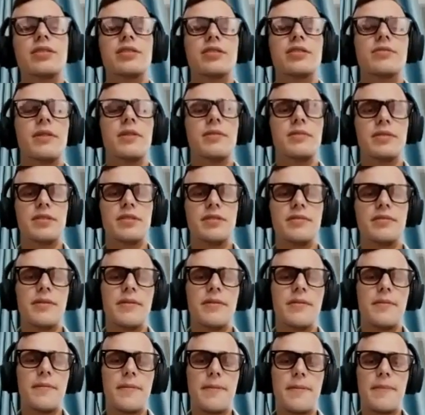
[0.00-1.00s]
want is
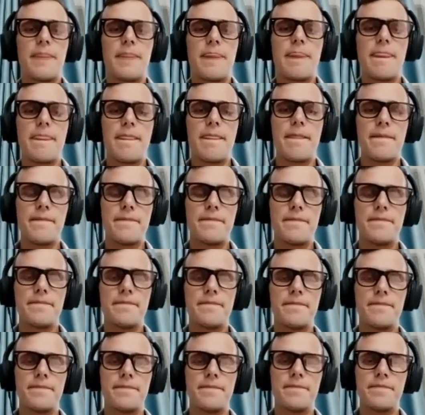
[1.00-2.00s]
similar.
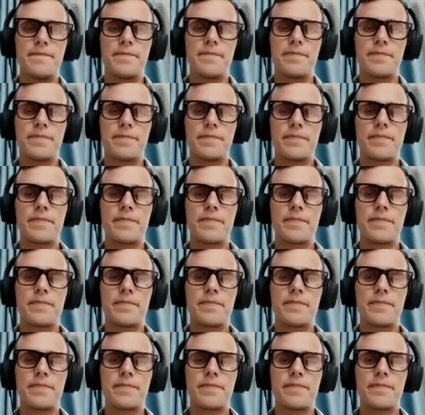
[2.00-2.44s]
It's like the